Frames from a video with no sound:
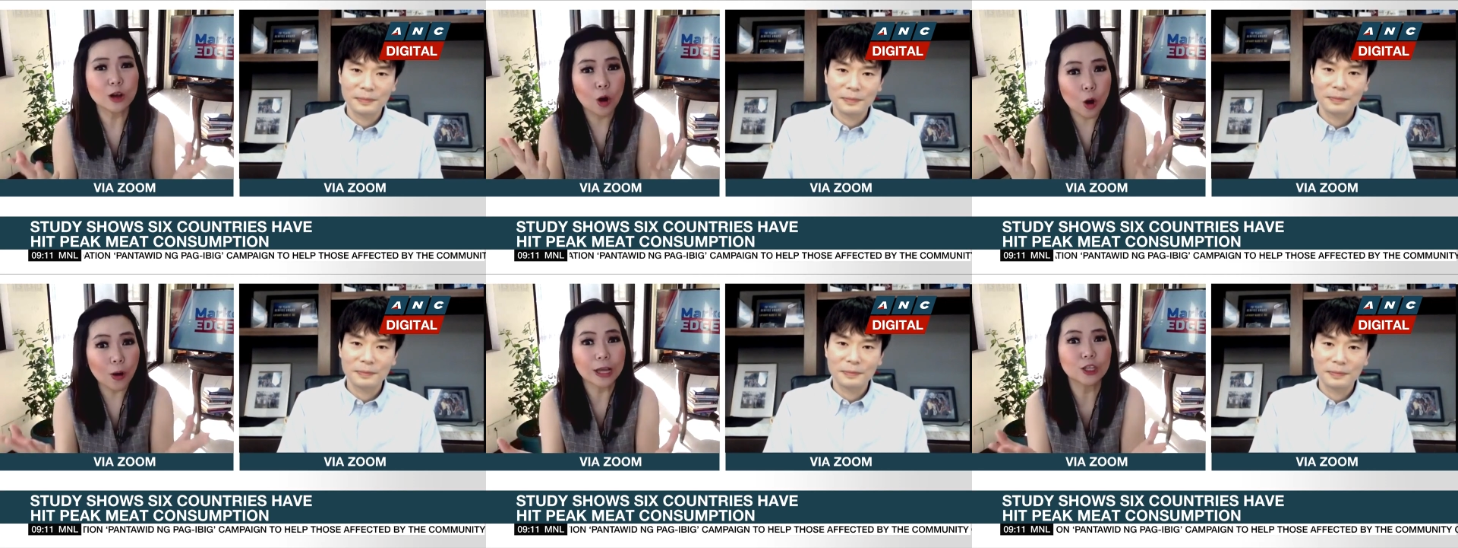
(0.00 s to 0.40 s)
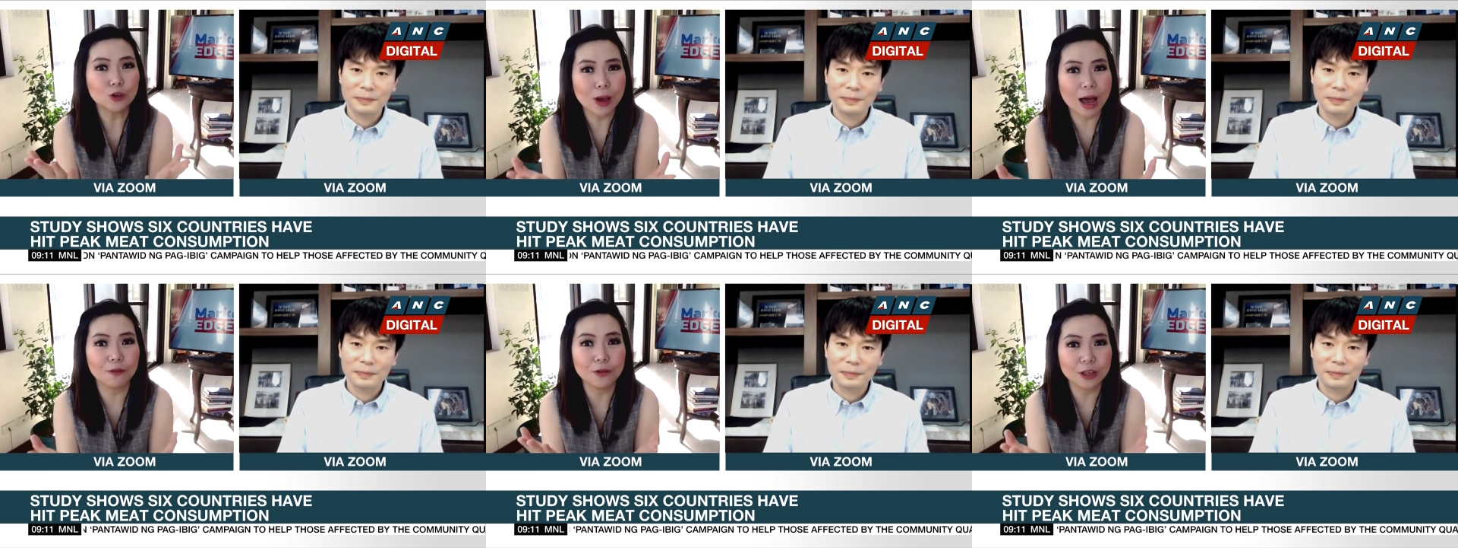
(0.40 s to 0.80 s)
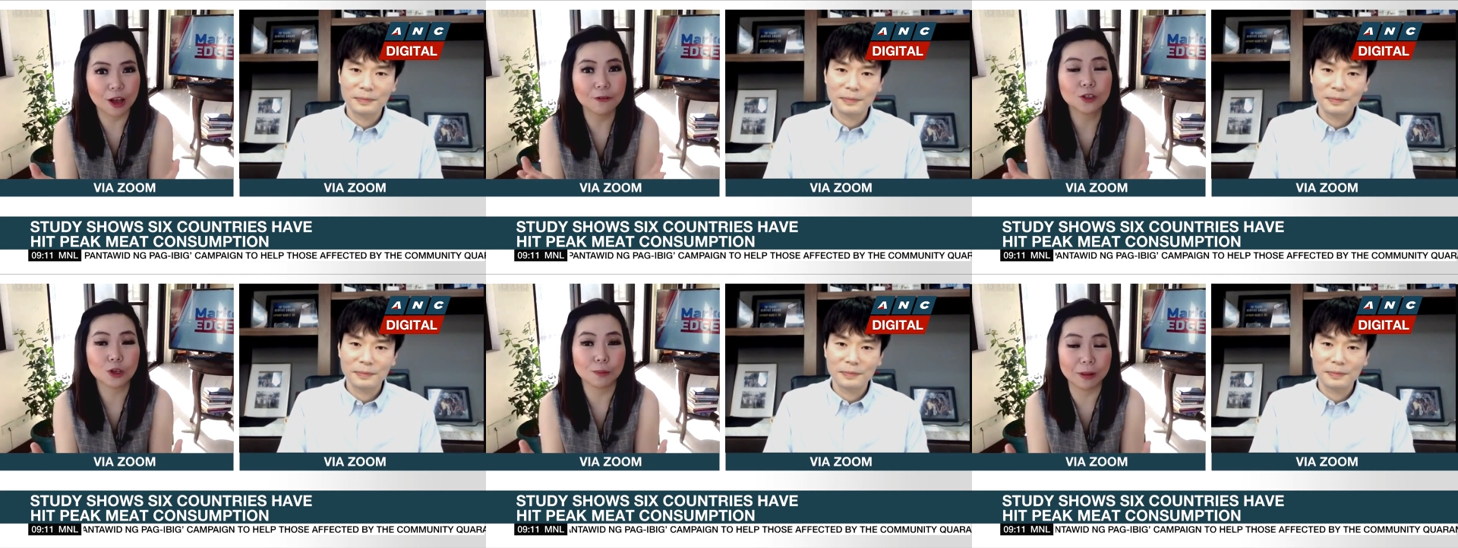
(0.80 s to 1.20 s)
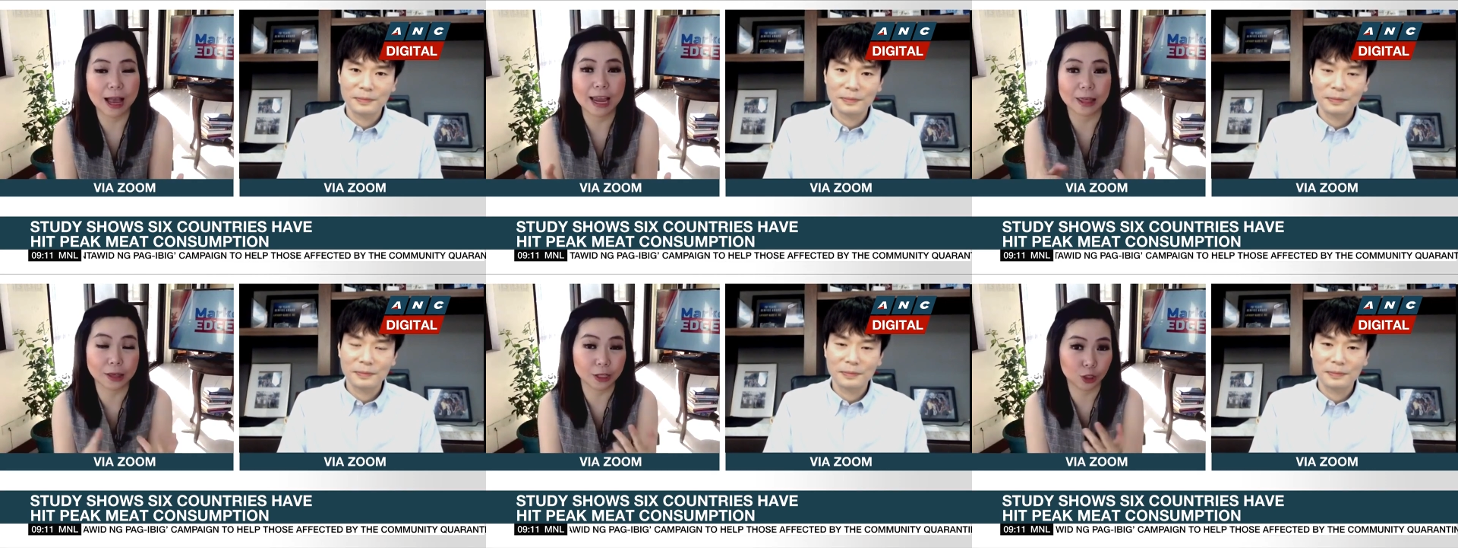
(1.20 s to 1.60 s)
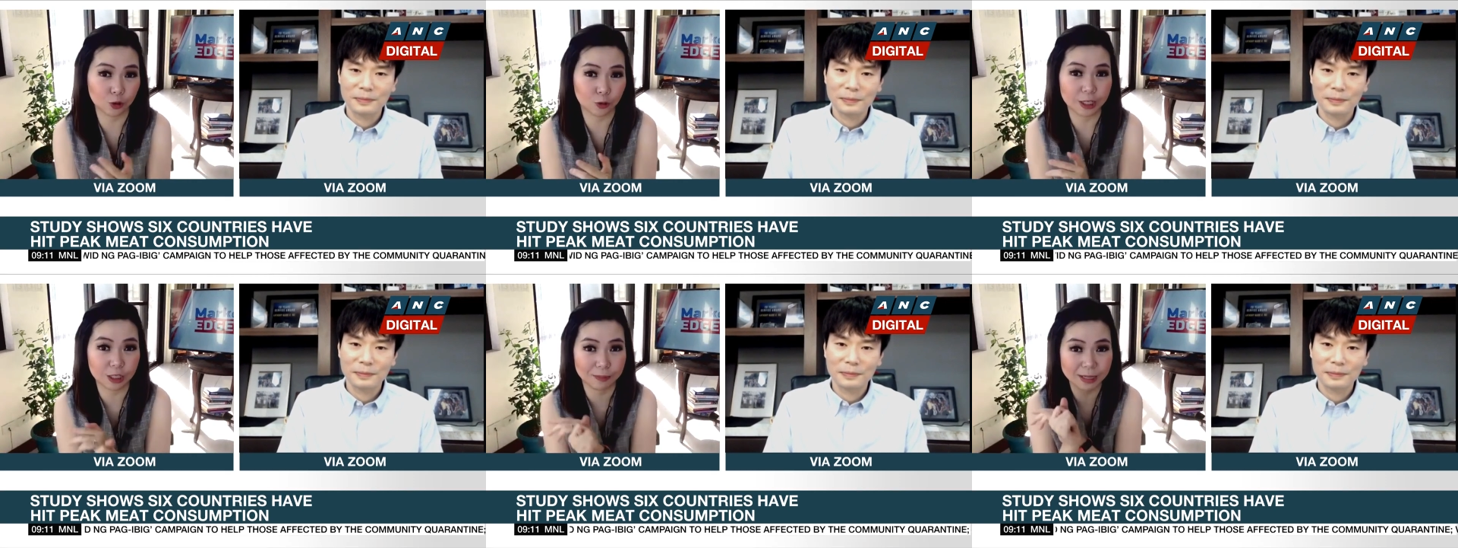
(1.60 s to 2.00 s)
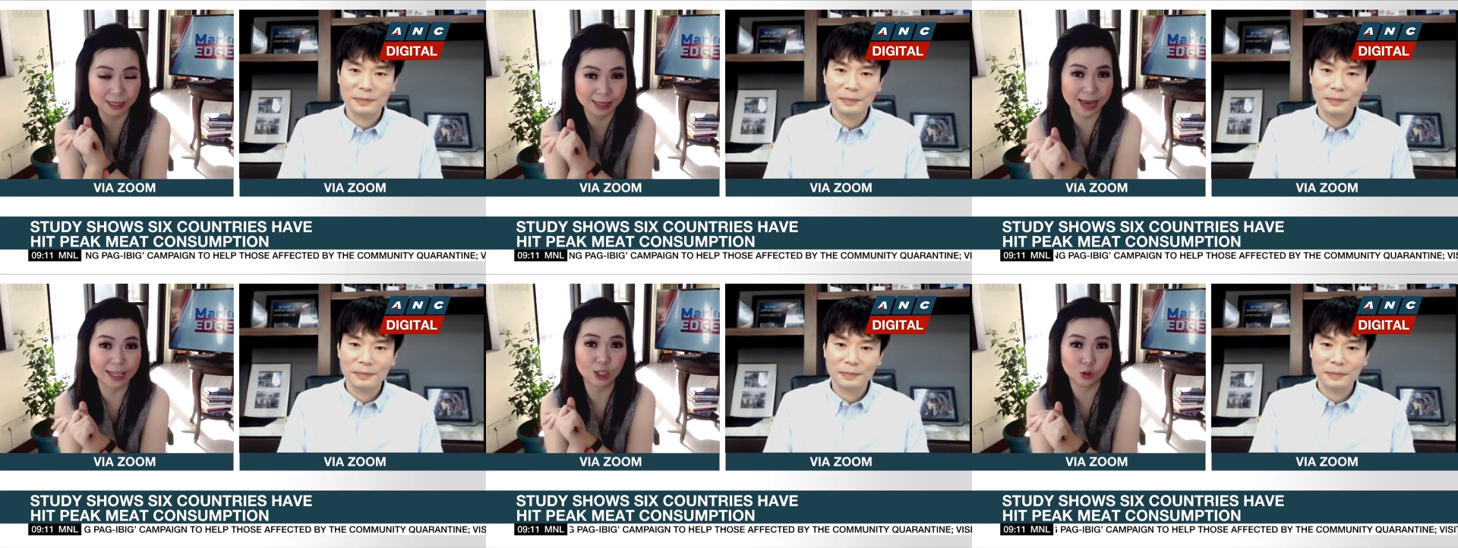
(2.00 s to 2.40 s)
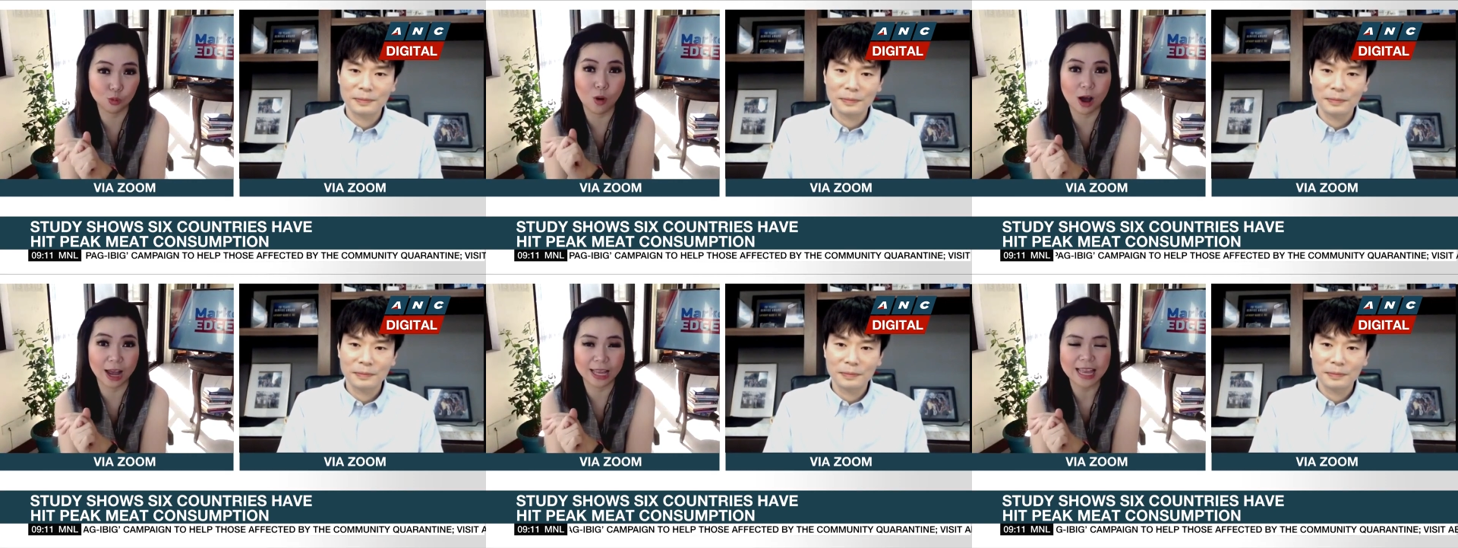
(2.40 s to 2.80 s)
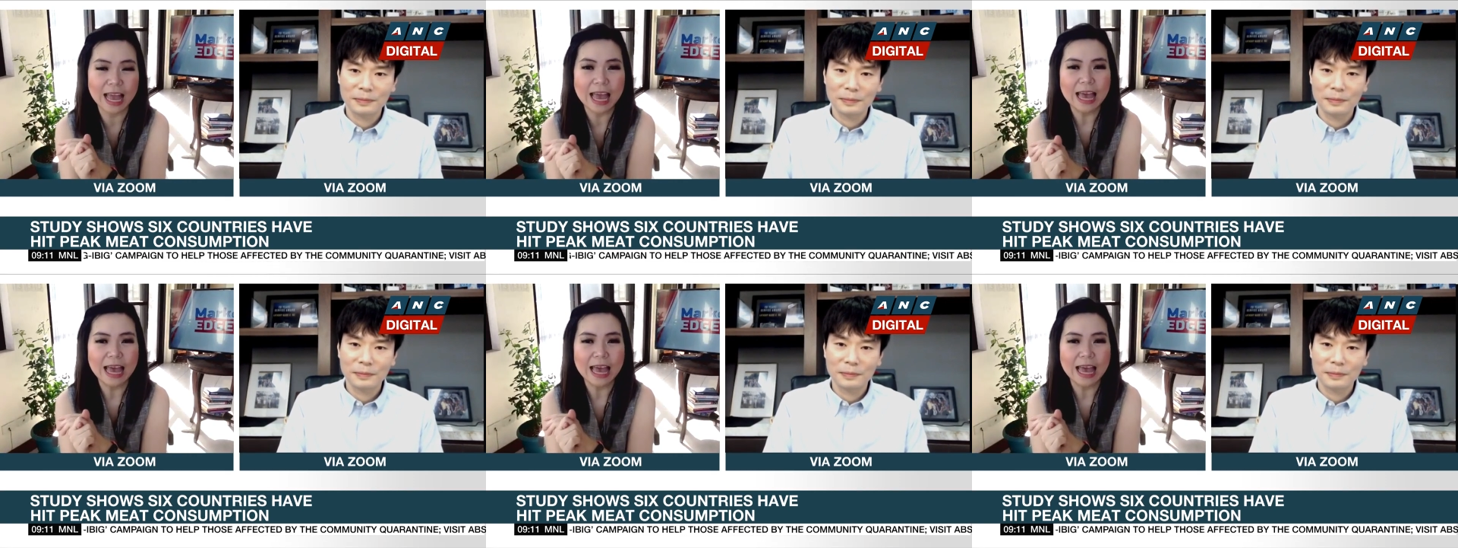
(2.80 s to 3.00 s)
Speaker 1: going to have enough supply this Christmas? That's one.